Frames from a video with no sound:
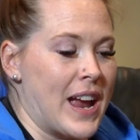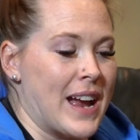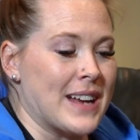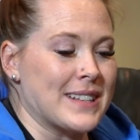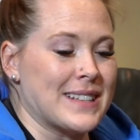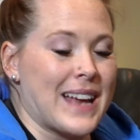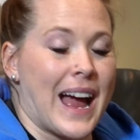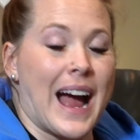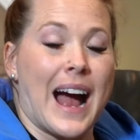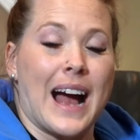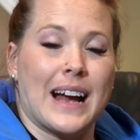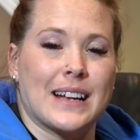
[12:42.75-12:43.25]
has
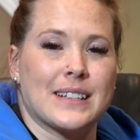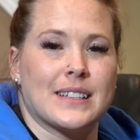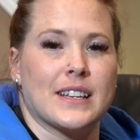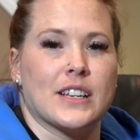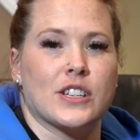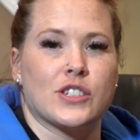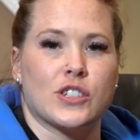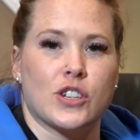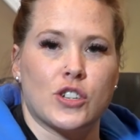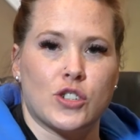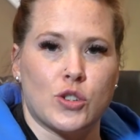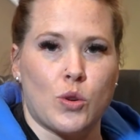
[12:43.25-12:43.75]

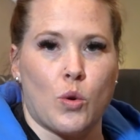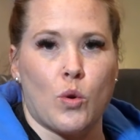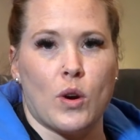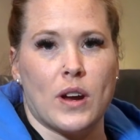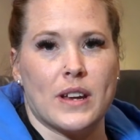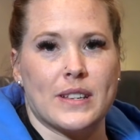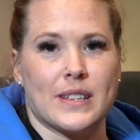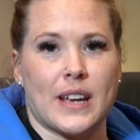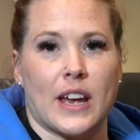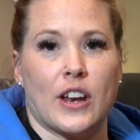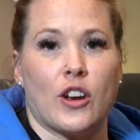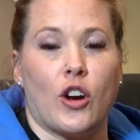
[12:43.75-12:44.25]
access to
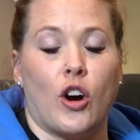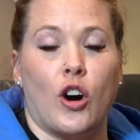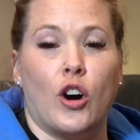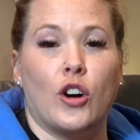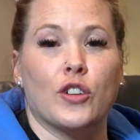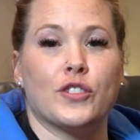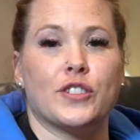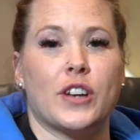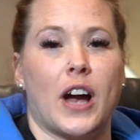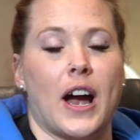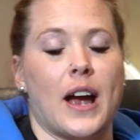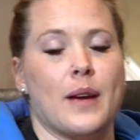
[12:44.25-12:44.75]
toys at
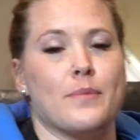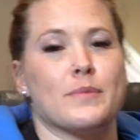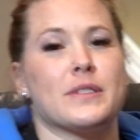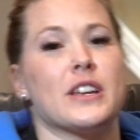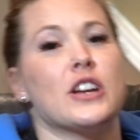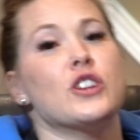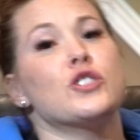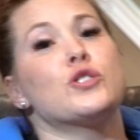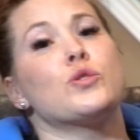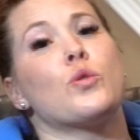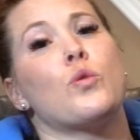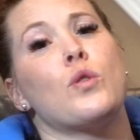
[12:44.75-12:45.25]
all times
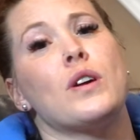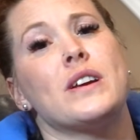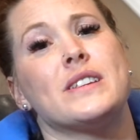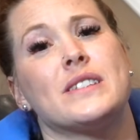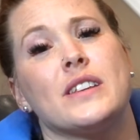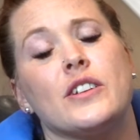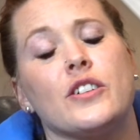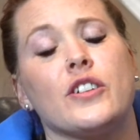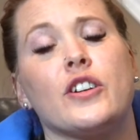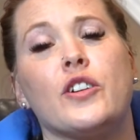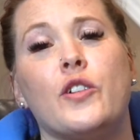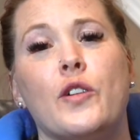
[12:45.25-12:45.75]
and toys
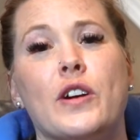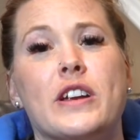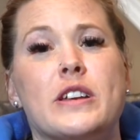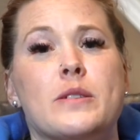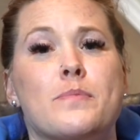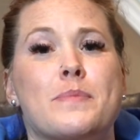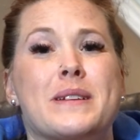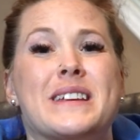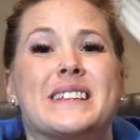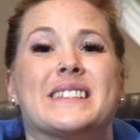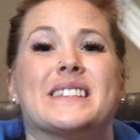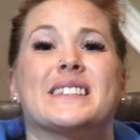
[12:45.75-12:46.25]
that are going to
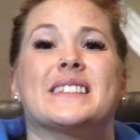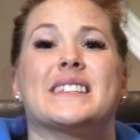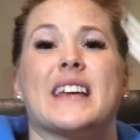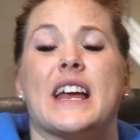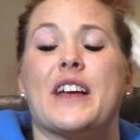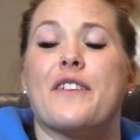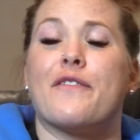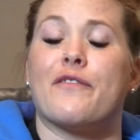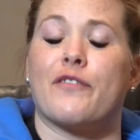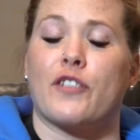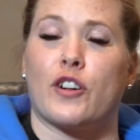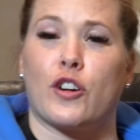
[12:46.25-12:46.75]
be
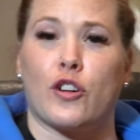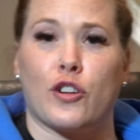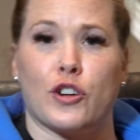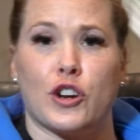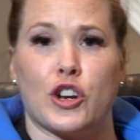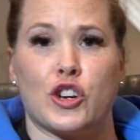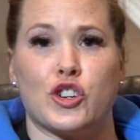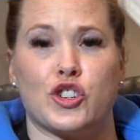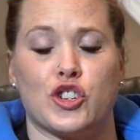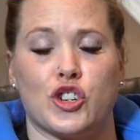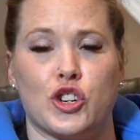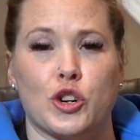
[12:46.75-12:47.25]
safe for her
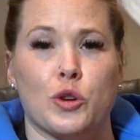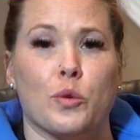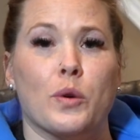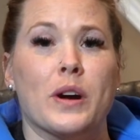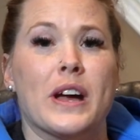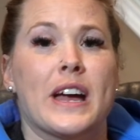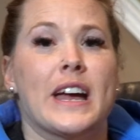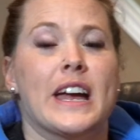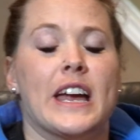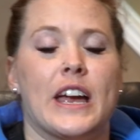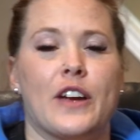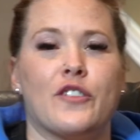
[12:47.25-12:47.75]
to chew.
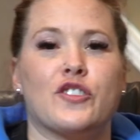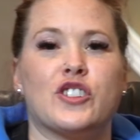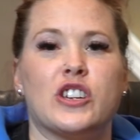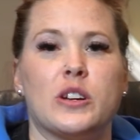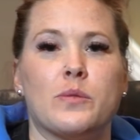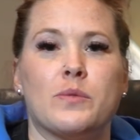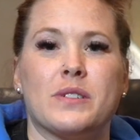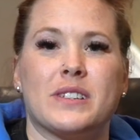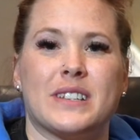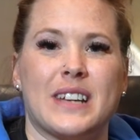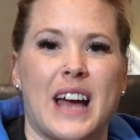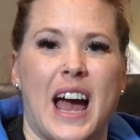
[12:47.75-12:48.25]
If she
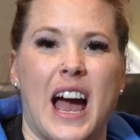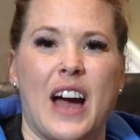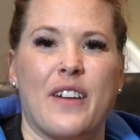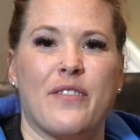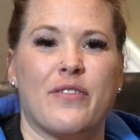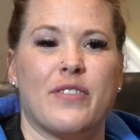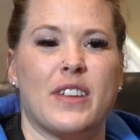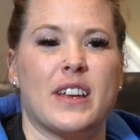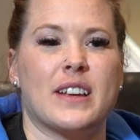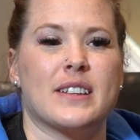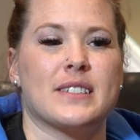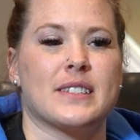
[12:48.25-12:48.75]
was to have
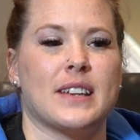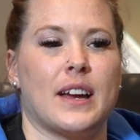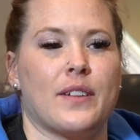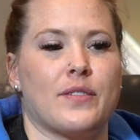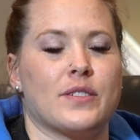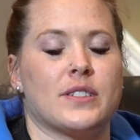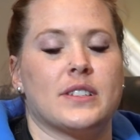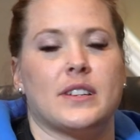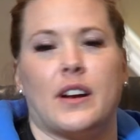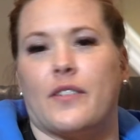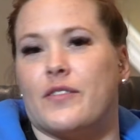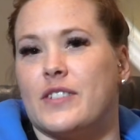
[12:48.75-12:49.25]
things like
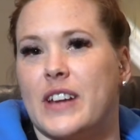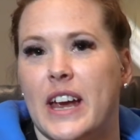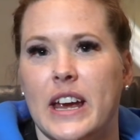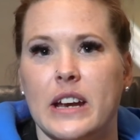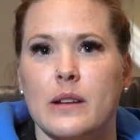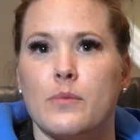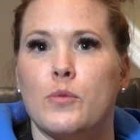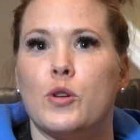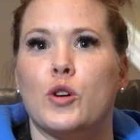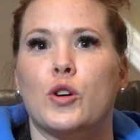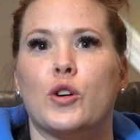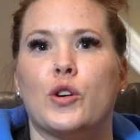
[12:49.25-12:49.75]
stuffed
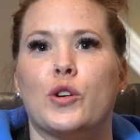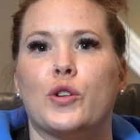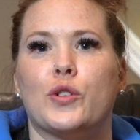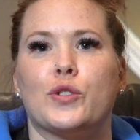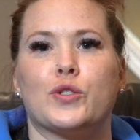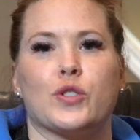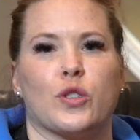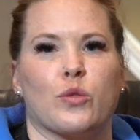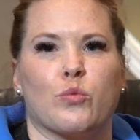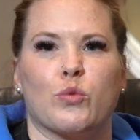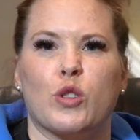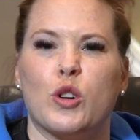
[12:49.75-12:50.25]
animals,
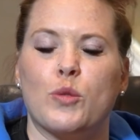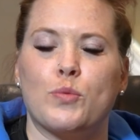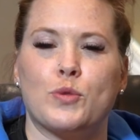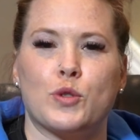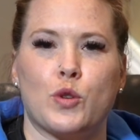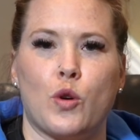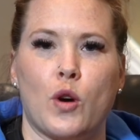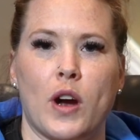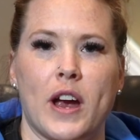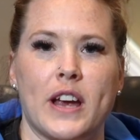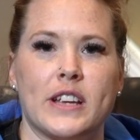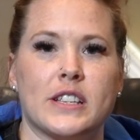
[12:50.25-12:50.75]
or rope
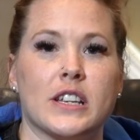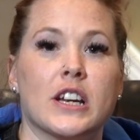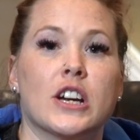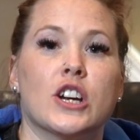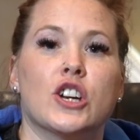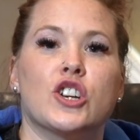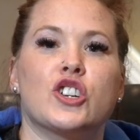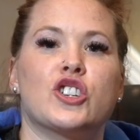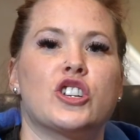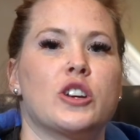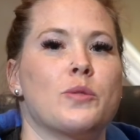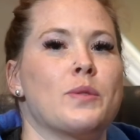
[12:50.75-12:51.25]
toys,
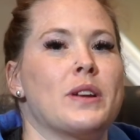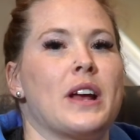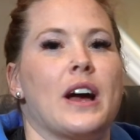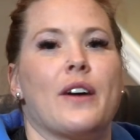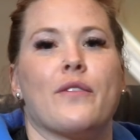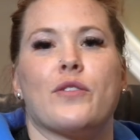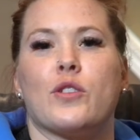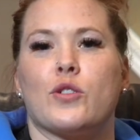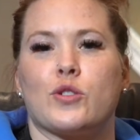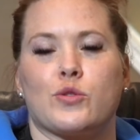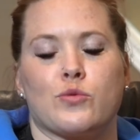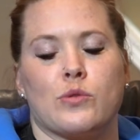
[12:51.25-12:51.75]
she would
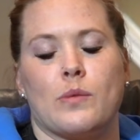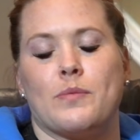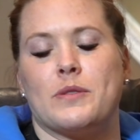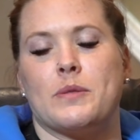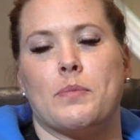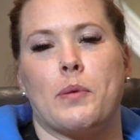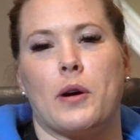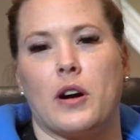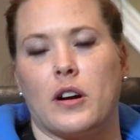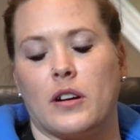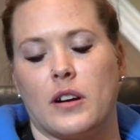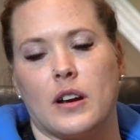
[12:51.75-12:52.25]
have those ripped
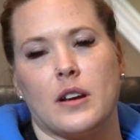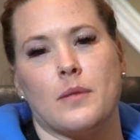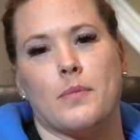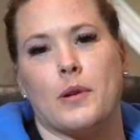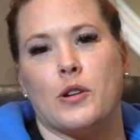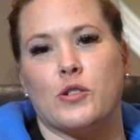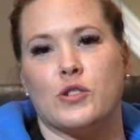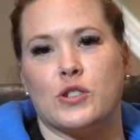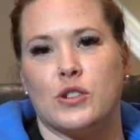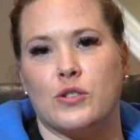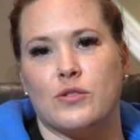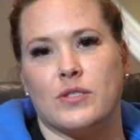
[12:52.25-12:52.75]
apart in
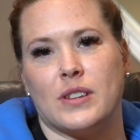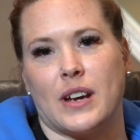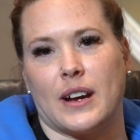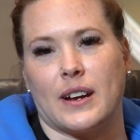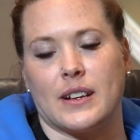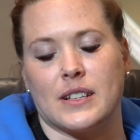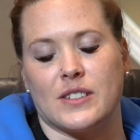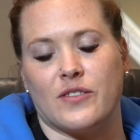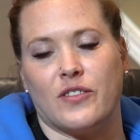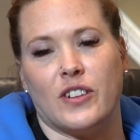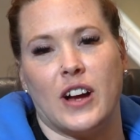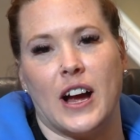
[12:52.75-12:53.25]
about two
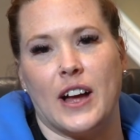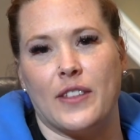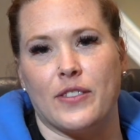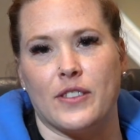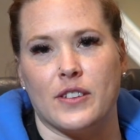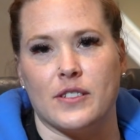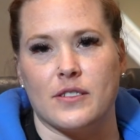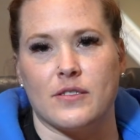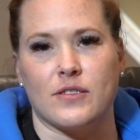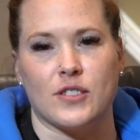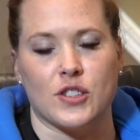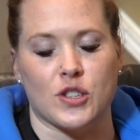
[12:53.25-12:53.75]
seconds flat.
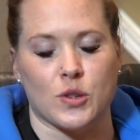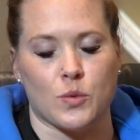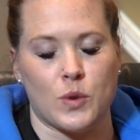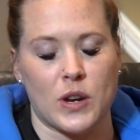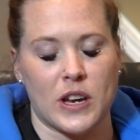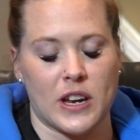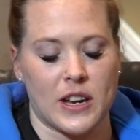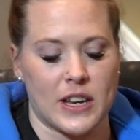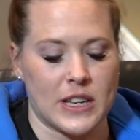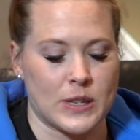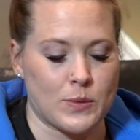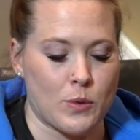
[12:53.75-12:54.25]
The, the
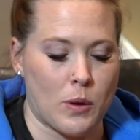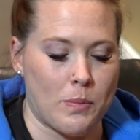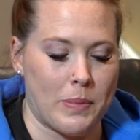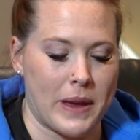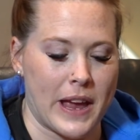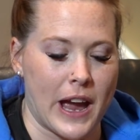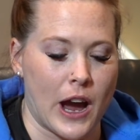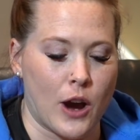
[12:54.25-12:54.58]
squeakies would be